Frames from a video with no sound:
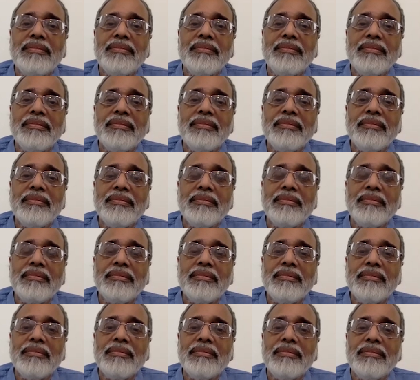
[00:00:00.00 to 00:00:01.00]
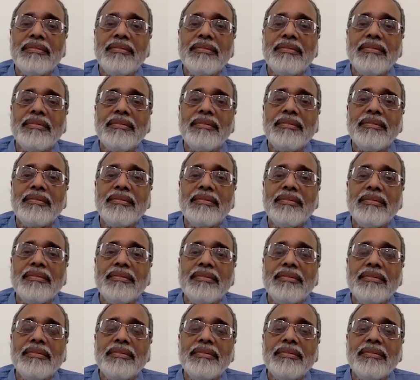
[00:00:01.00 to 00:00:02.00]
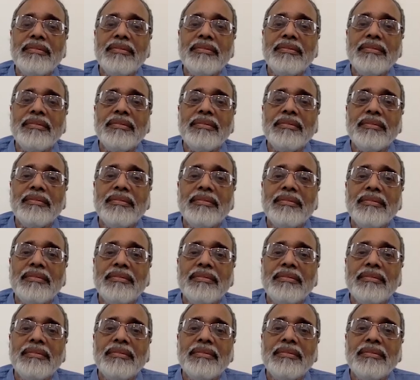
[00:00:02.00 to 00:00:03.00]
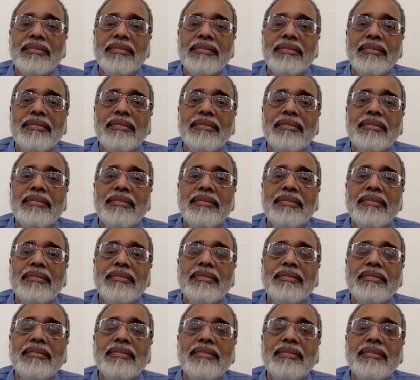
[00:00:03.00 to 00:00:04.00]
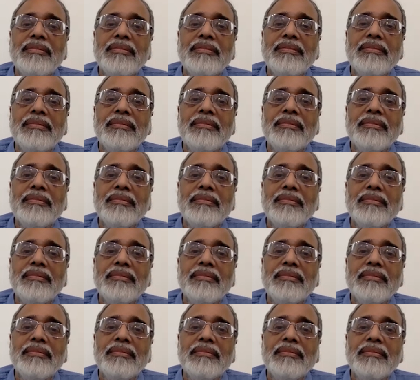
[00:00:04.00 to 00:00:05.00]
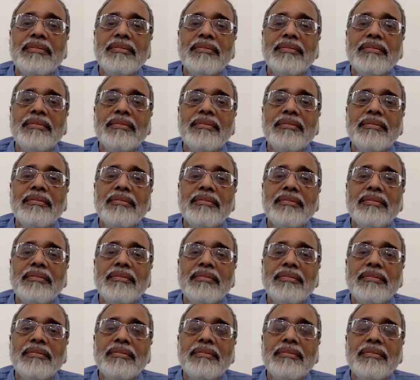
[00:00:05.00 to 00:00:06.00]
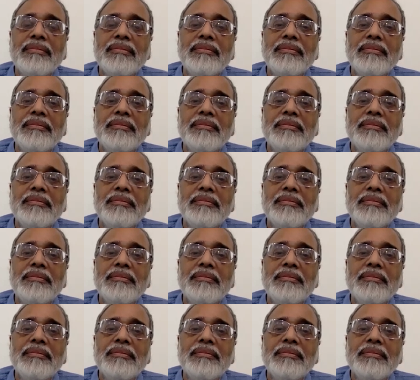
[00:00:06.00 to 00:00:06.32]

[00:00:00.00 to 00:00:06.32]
The person shown says nothing.